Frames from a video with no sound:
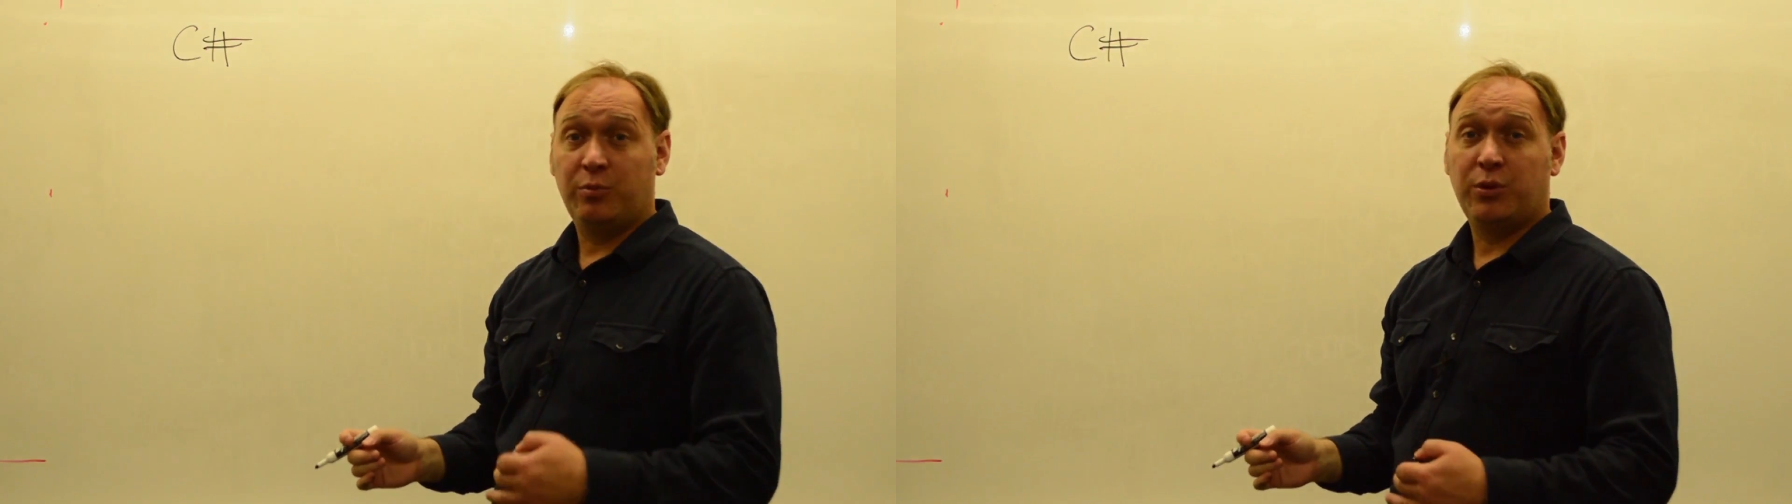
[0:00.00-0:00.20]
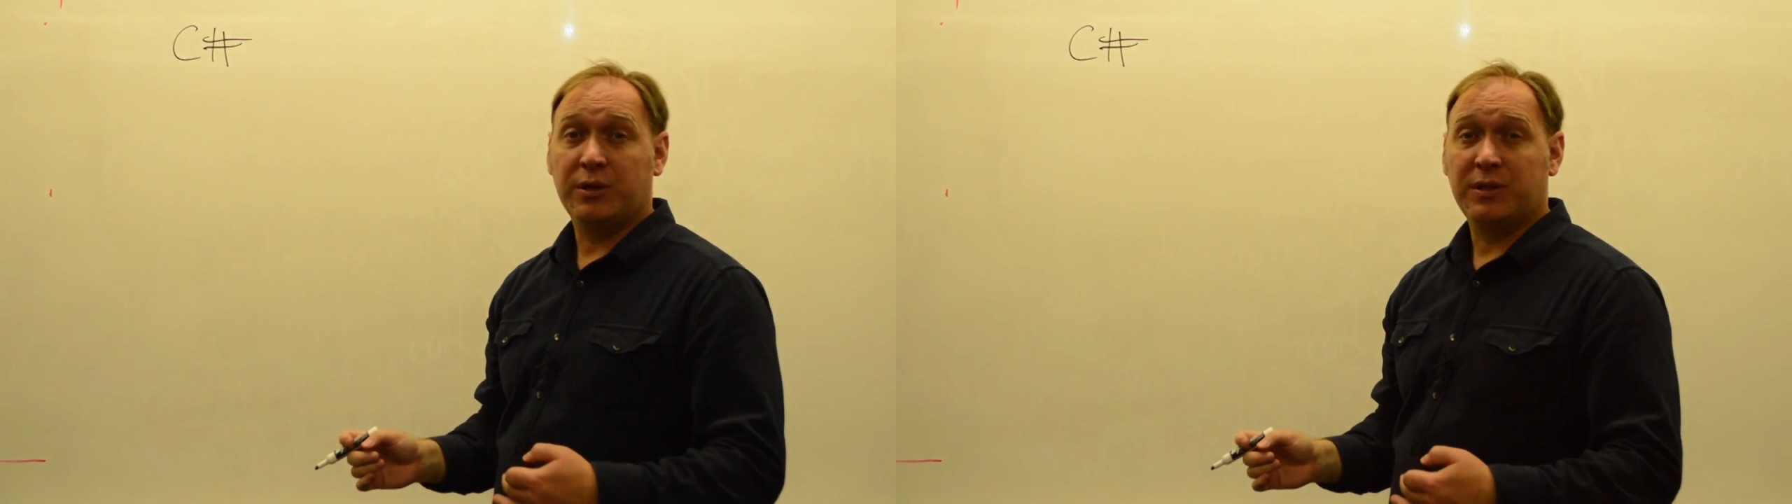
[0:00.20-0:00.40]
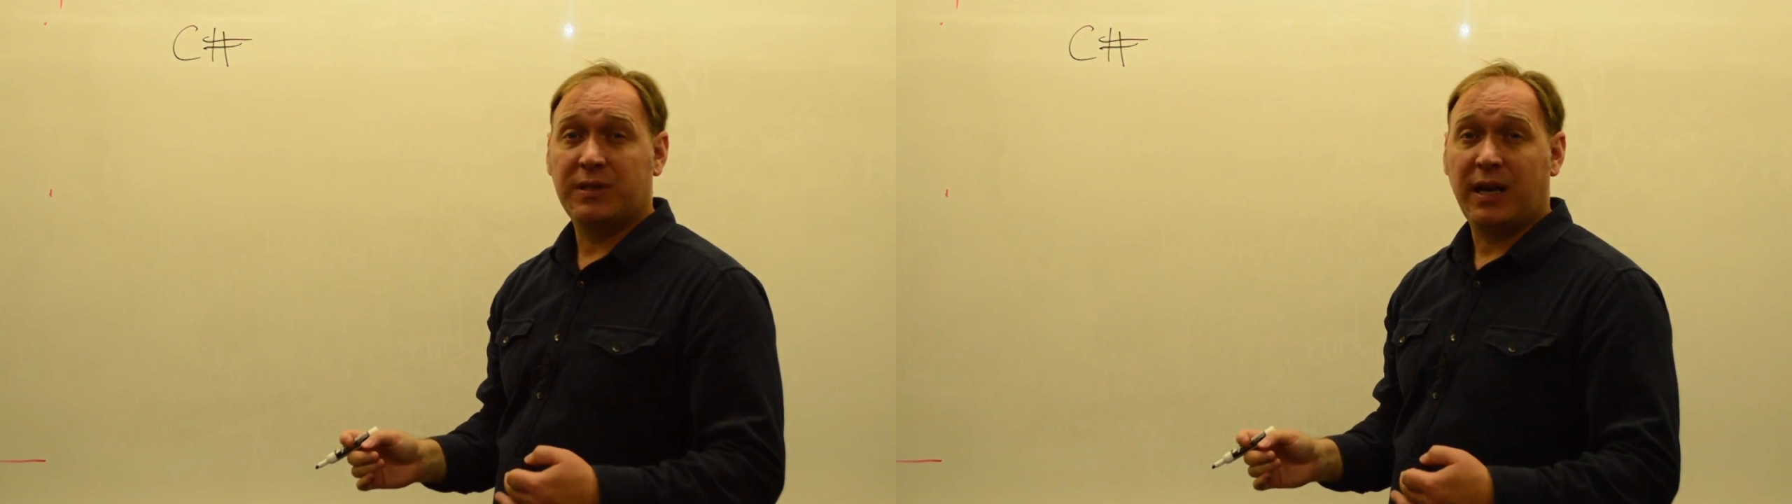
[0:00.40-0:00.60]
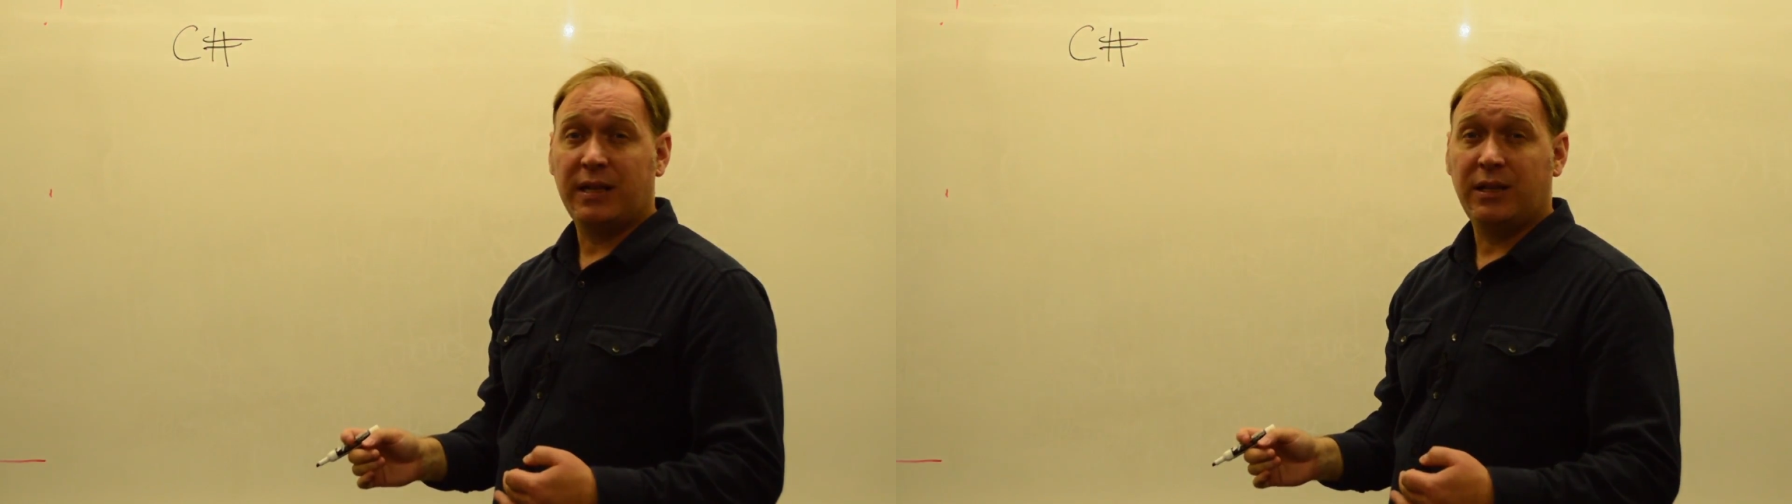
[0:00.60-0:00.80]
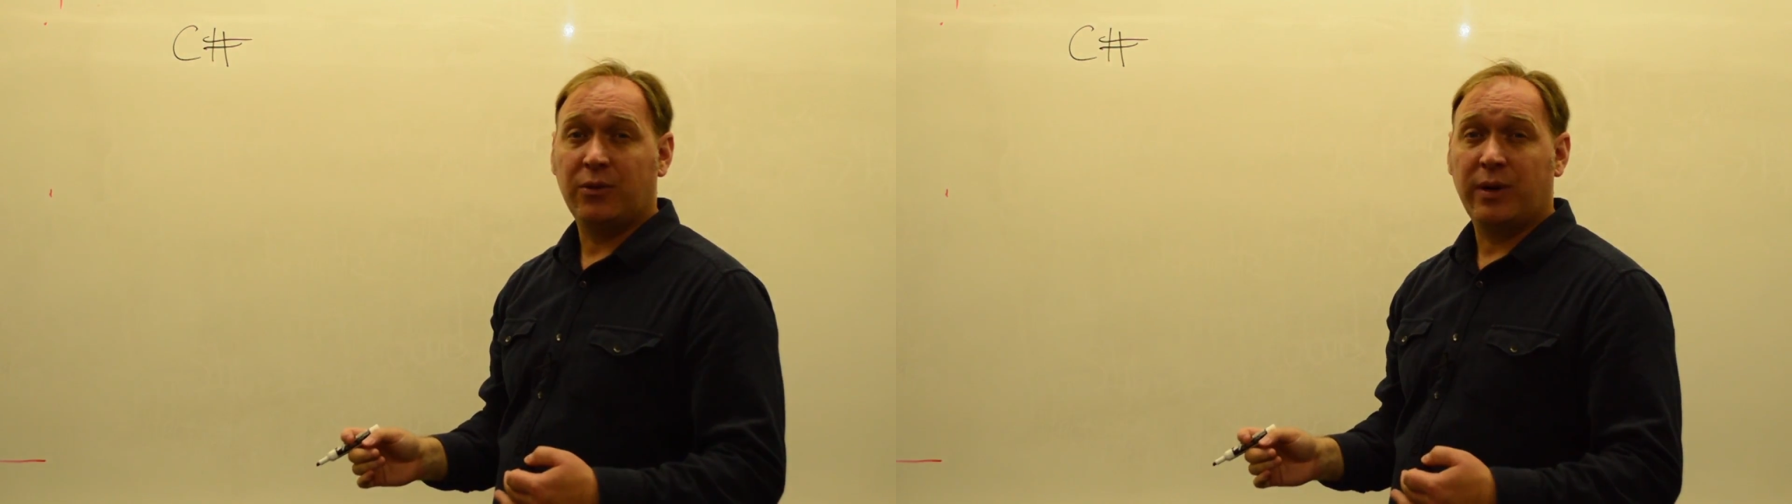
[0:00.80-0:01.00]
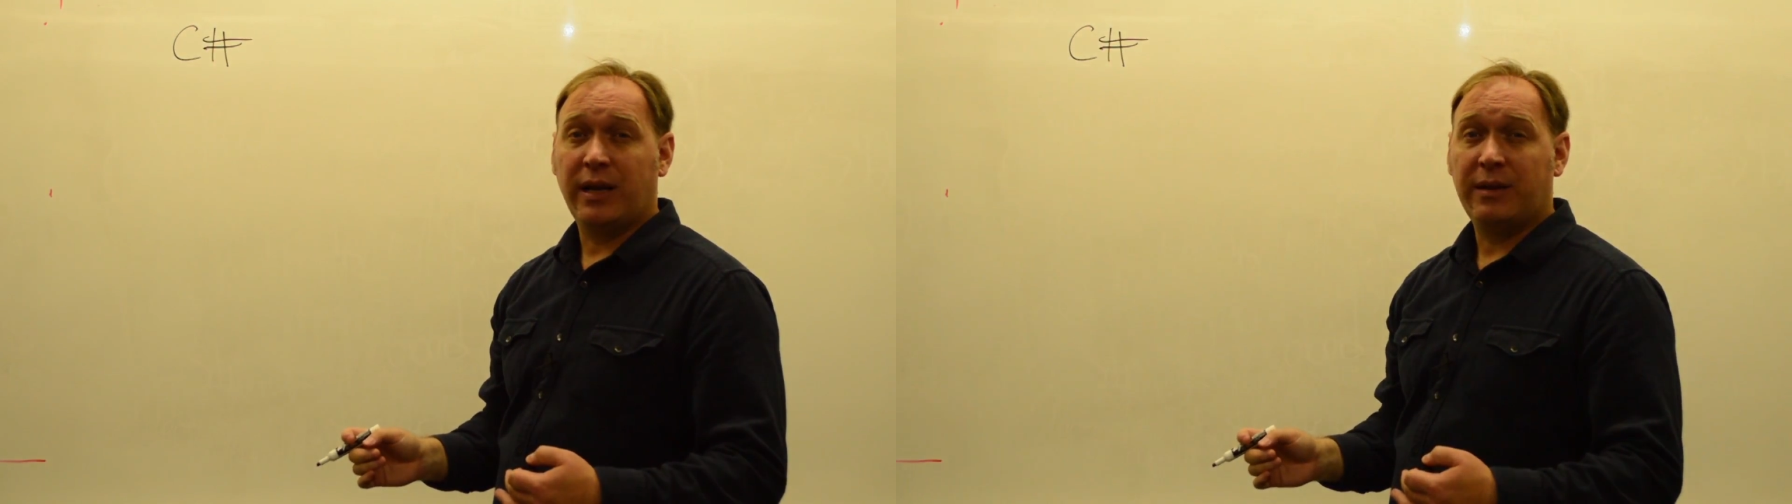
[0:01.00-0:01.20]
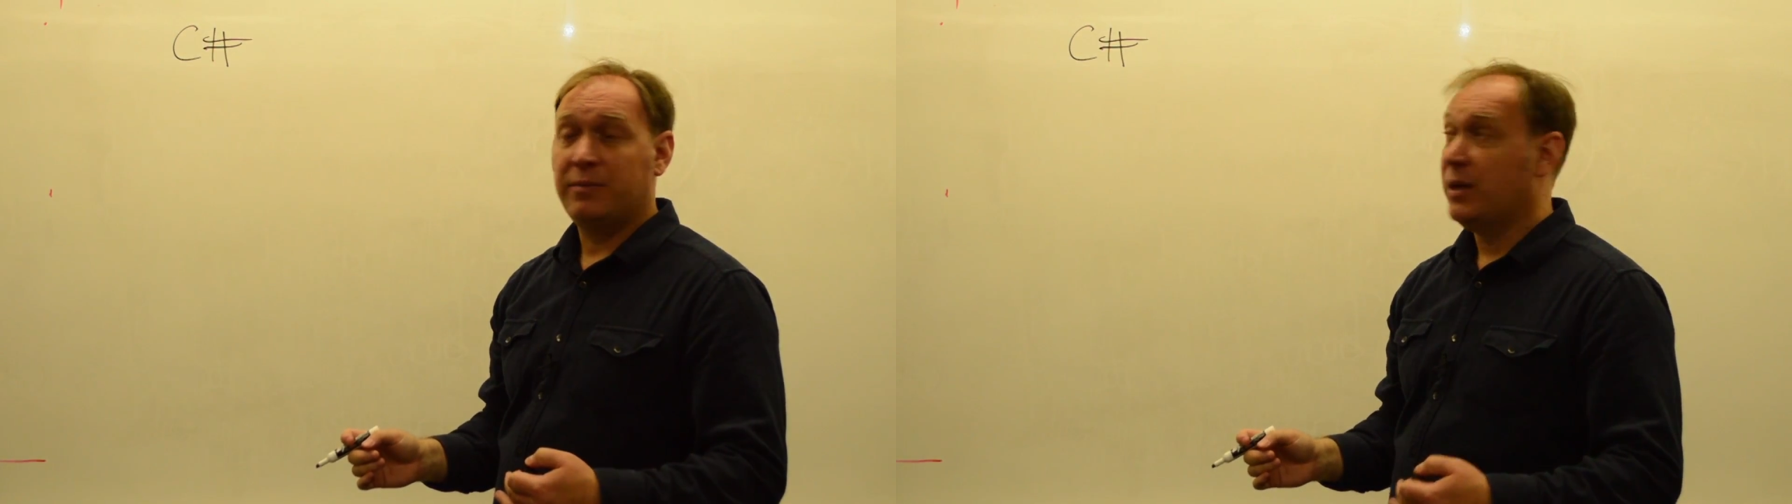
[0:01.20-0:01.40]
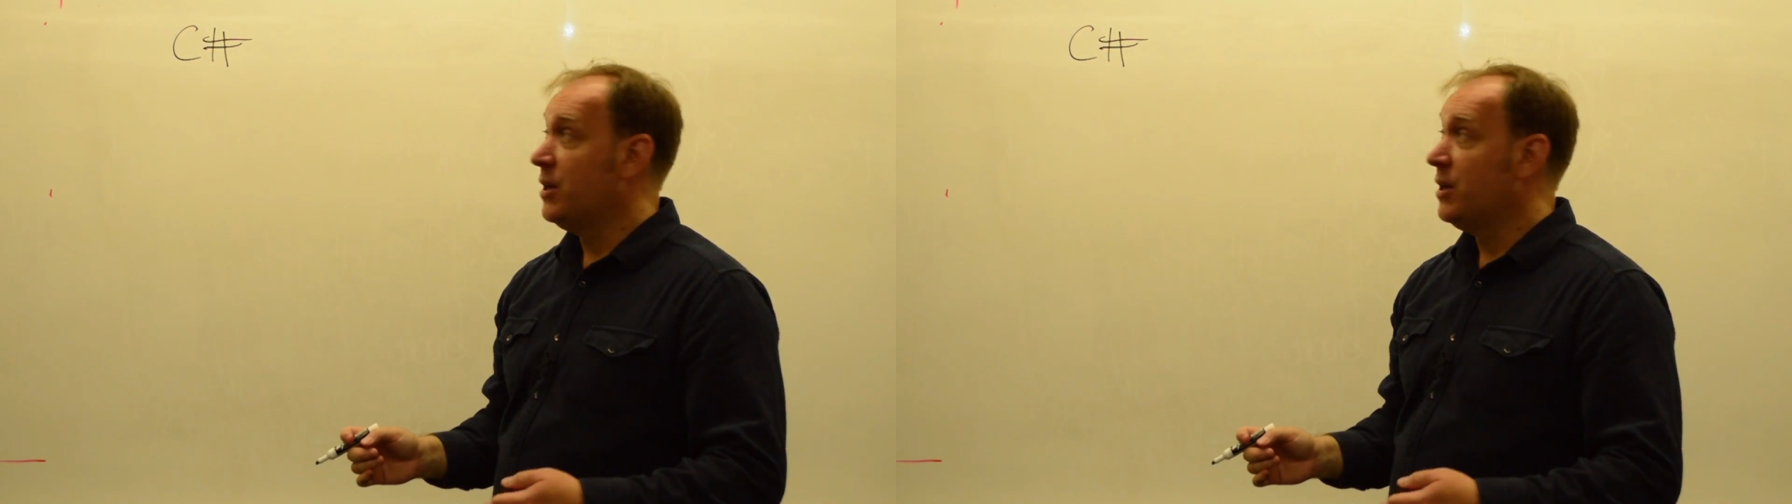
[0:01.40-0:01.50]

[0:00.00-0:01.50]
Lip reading: put inside the array.